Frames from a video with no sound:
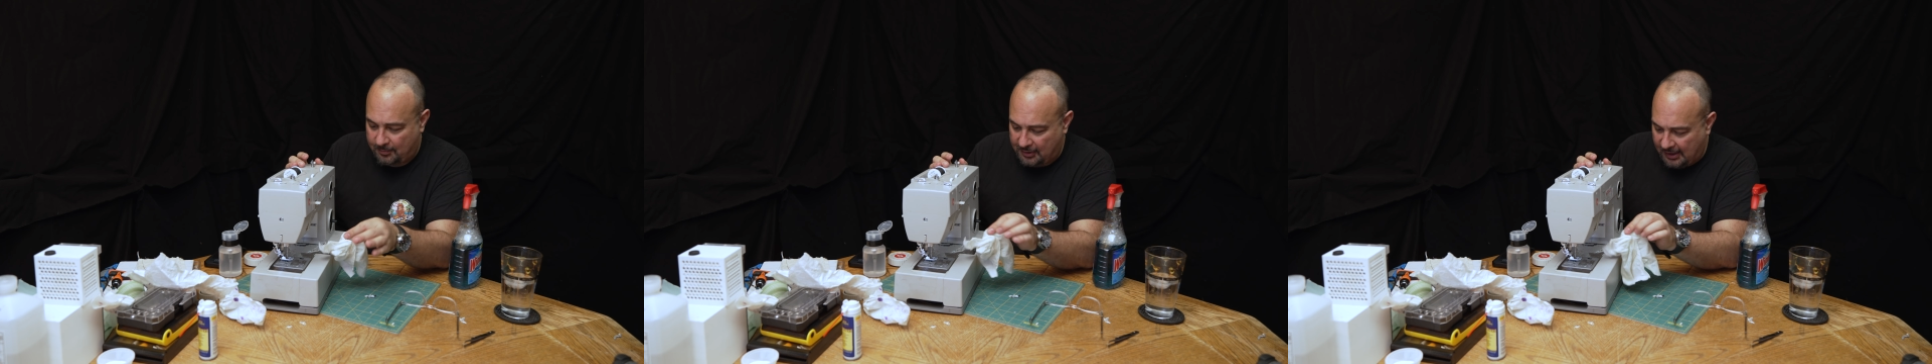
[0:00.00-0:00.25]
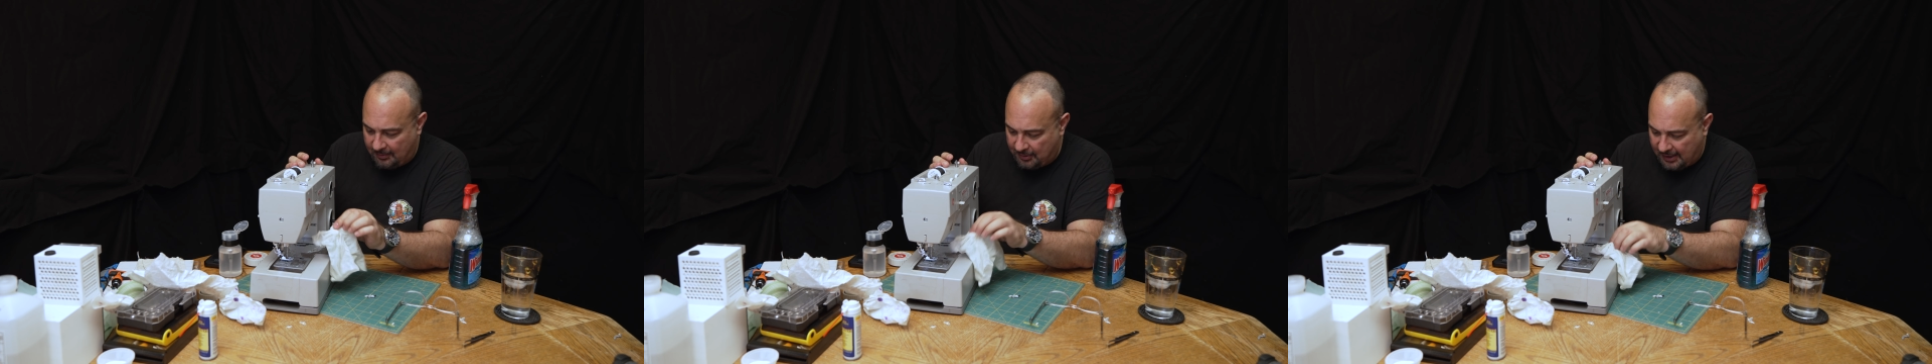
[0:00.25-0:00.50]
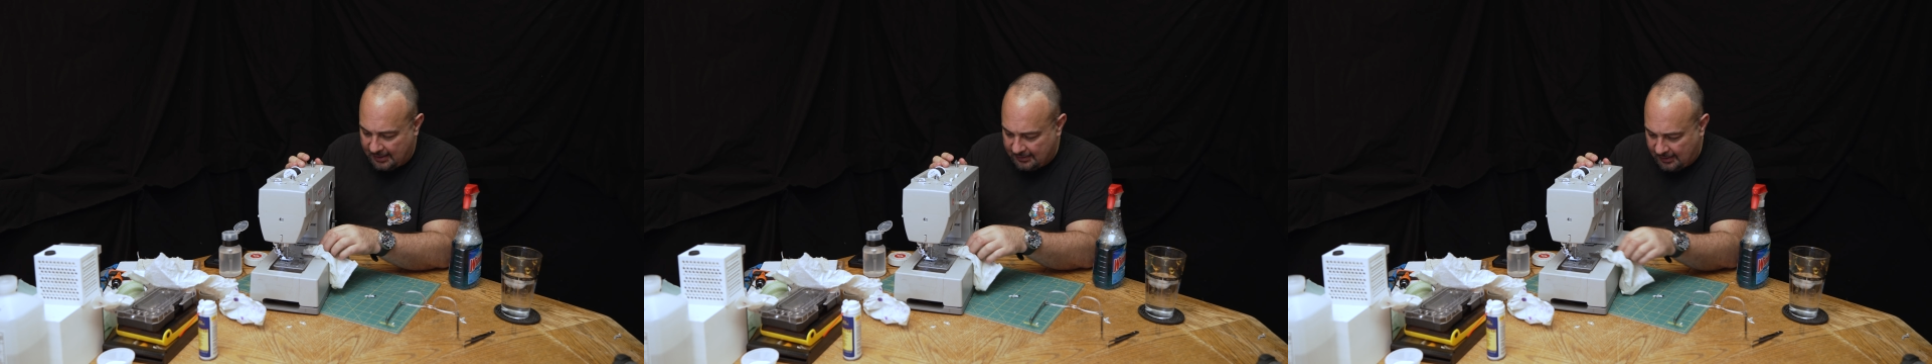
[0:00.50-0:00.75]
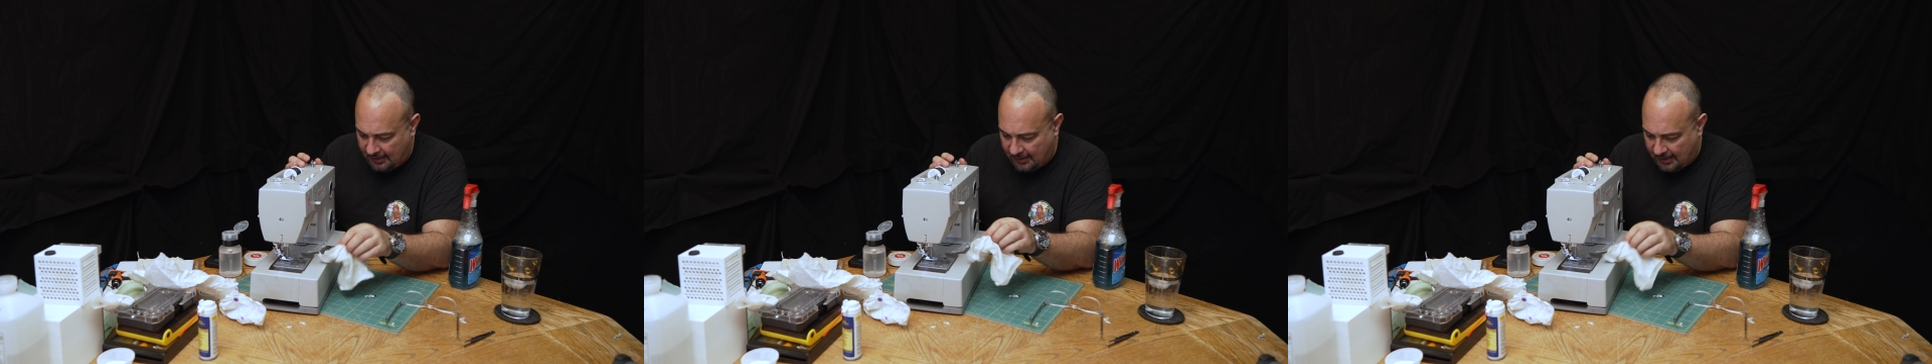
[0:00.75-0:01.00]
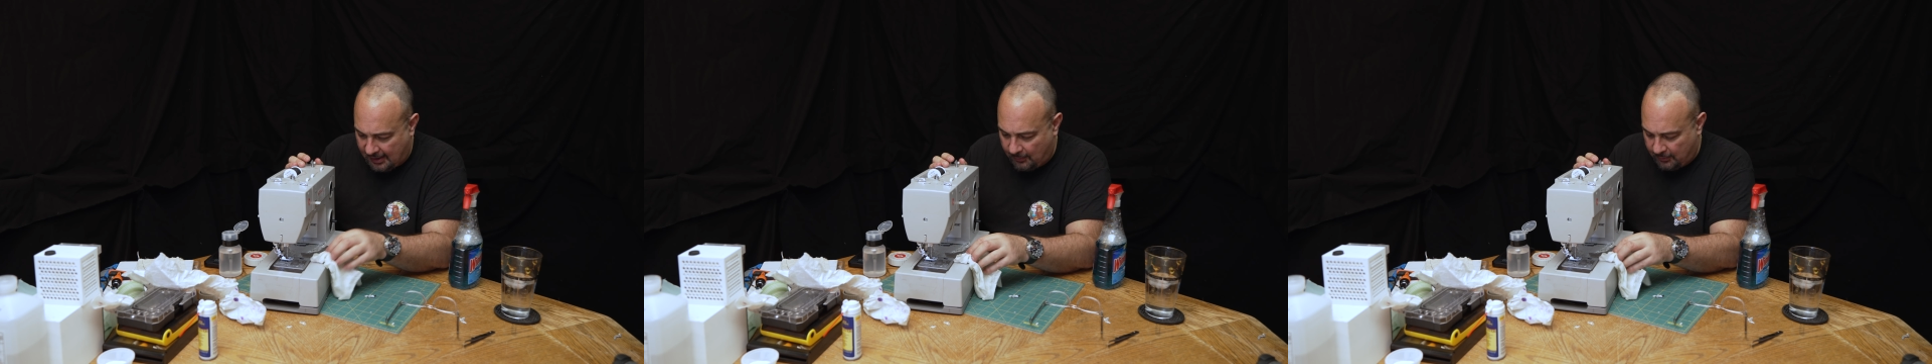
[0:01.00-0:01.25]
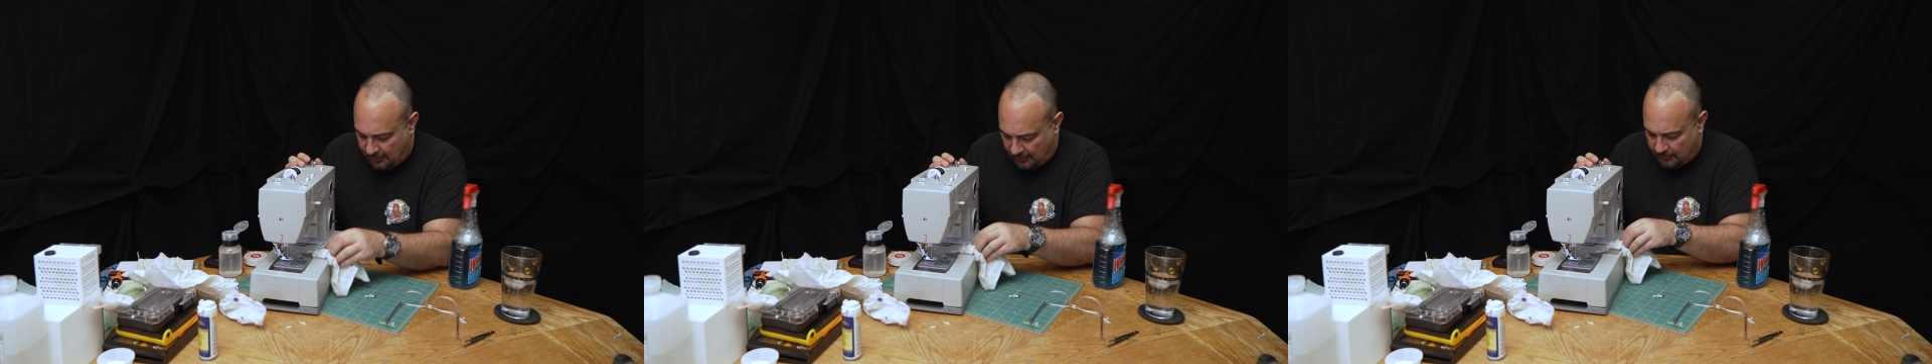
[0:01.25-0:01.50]
plain plastic, I
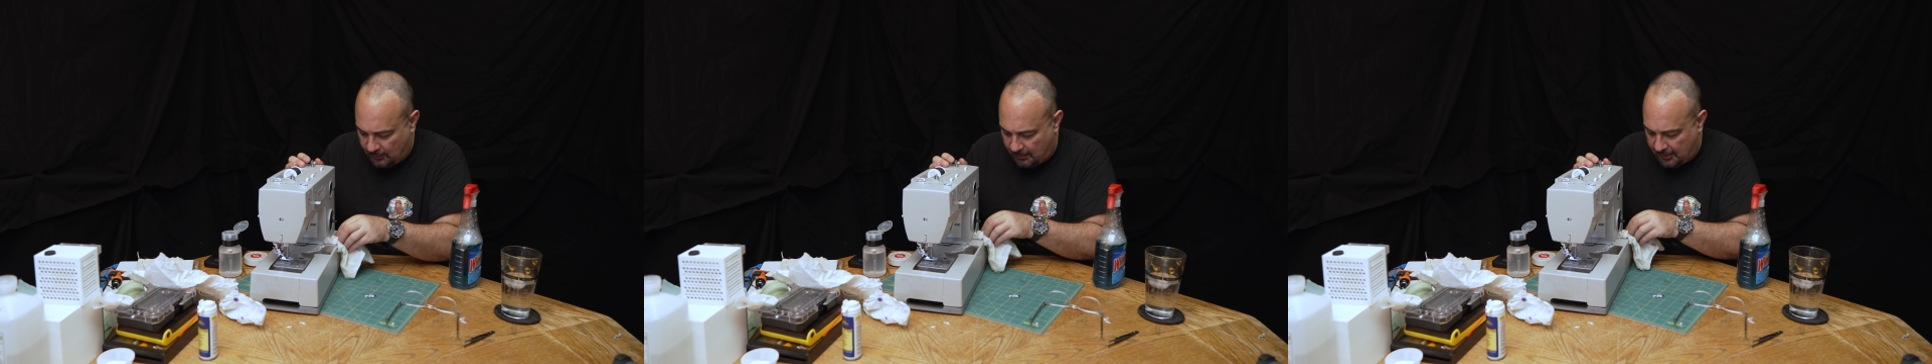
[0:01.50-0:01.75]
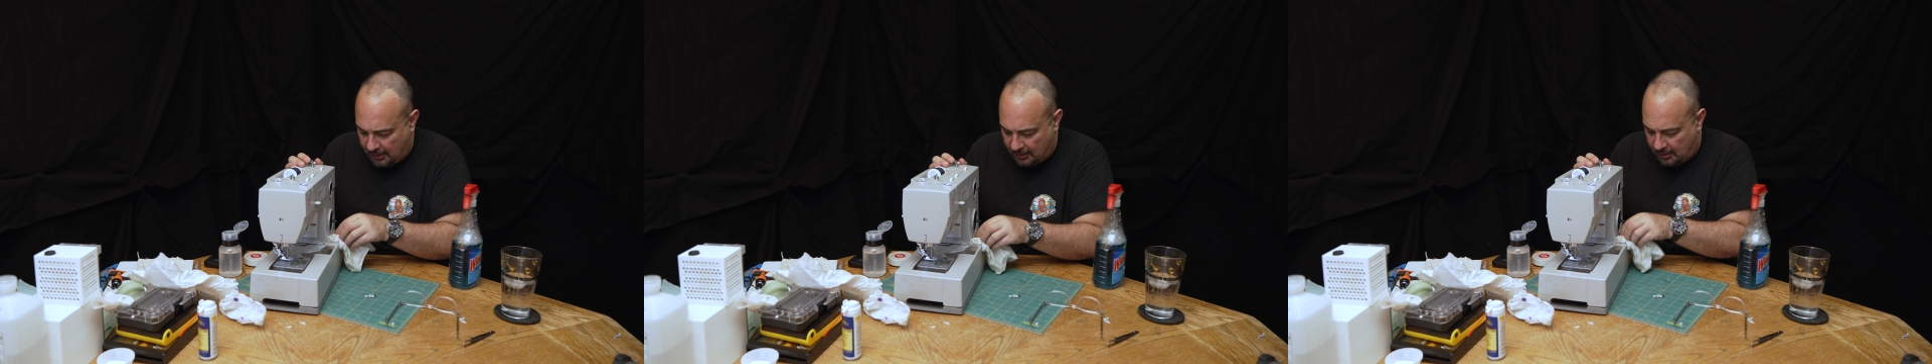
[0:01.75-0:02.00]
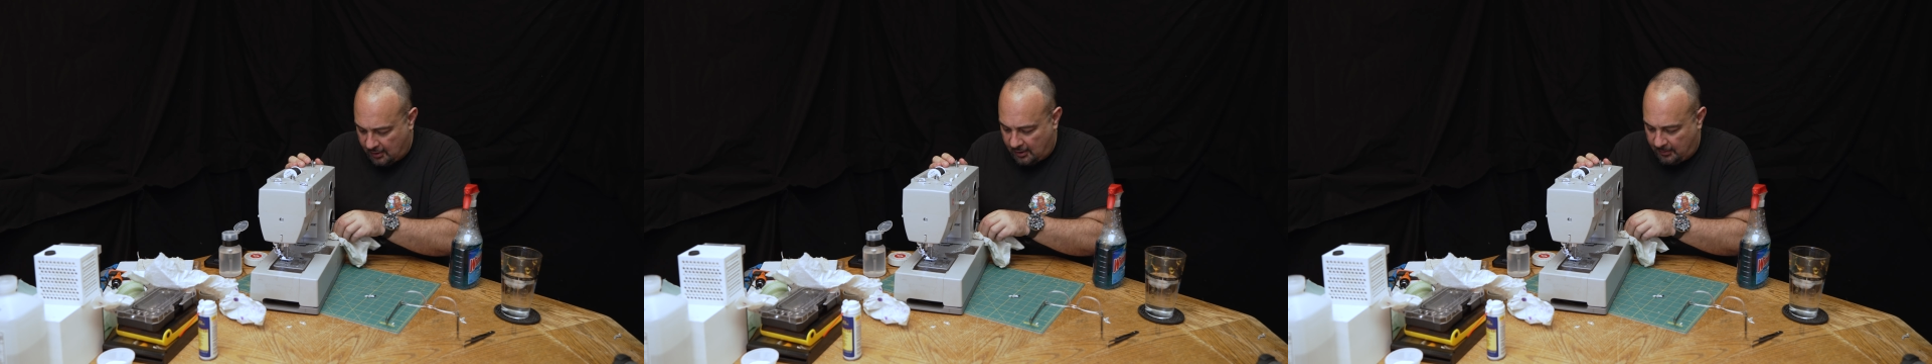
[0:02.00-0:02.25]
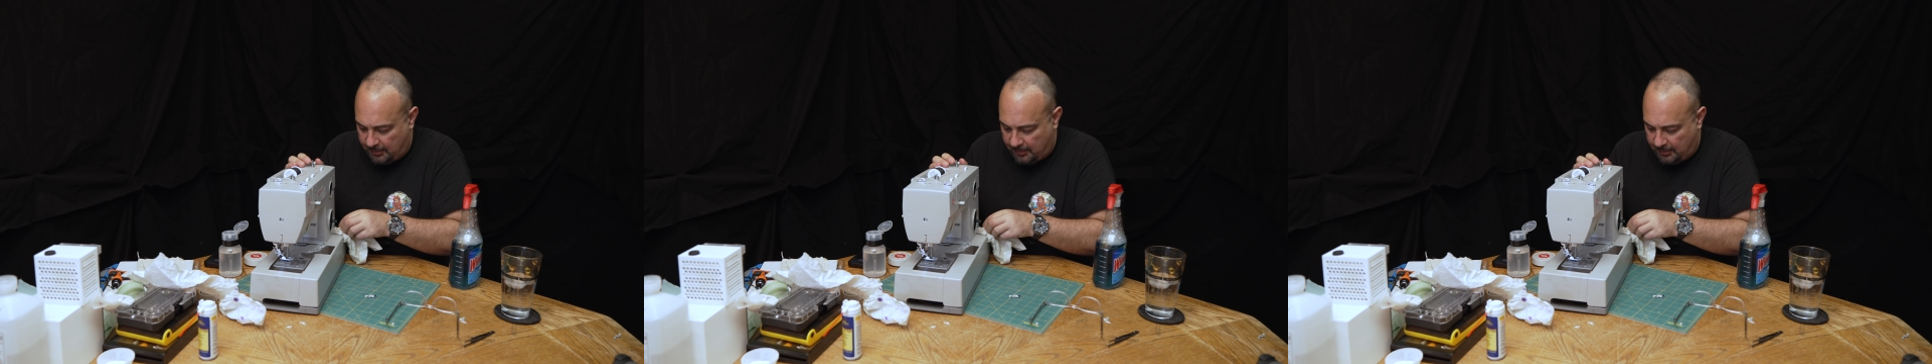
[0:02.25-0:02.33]
will use rubbing alcohol.